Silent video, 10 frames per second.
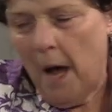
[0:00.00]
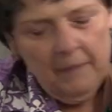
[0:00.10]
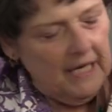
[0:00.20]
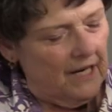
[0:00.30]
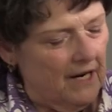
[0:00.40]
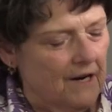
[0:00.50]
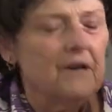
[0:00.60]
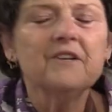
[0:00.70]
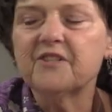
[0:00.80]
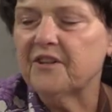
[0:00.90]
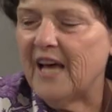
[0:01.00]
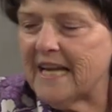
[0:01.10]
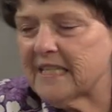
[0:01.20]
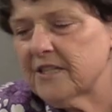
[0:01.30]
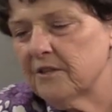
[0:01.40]
Because
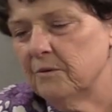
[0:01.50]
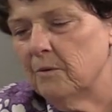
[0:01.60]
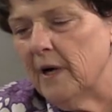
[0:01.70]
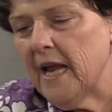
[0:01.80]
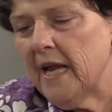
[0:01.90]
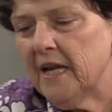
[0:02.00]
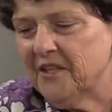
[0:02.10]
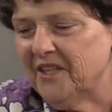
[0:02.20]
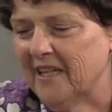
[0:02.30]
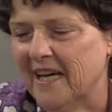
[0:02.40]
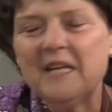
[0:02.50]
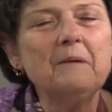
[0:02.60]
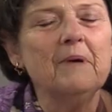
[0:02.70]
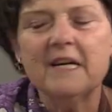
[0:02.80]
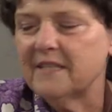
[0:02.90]
that's the way
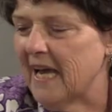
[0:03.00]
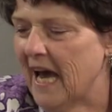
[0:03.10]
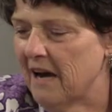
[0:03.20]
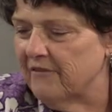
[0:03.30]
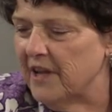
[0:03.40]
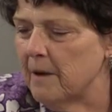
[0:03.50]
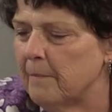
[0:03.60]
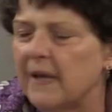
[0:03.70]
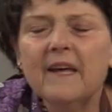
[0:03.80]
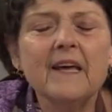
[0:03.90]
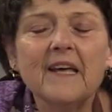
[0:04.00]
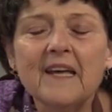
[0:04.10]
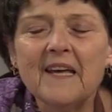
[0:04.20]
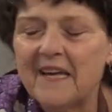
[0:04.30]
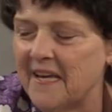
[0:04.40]
teddy bears have their
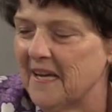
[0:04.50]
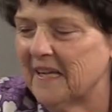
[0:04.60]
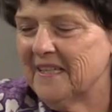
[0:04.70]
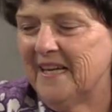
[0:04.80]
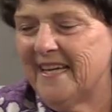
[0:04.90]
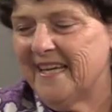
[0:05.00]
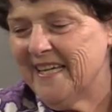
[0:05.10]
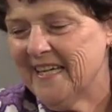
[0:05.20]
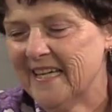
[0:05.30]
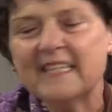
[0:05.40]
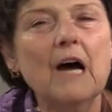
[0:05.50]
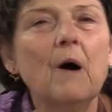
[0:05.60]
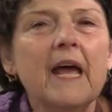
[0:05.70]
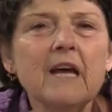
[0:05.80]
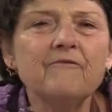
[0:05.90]
picnic. Now,
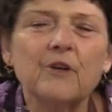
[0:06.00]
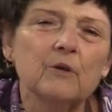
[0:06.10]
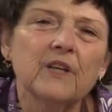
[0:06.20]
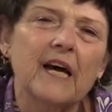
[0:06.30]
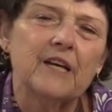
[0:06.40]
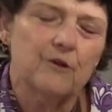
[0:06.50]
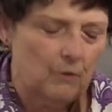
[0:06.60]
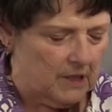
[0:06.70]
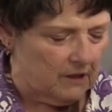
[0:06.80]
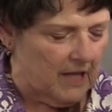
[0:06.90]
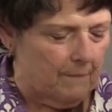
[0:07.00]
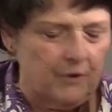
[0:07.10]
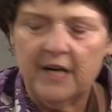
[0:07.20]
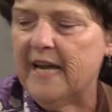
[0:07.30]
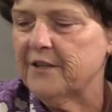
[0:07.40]
if you'd like, you can clap
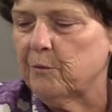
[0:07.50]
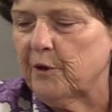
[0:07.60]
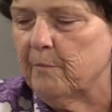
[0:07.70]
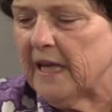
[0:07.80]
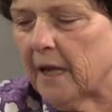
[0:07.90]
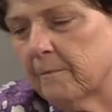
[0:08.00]
your hands with me.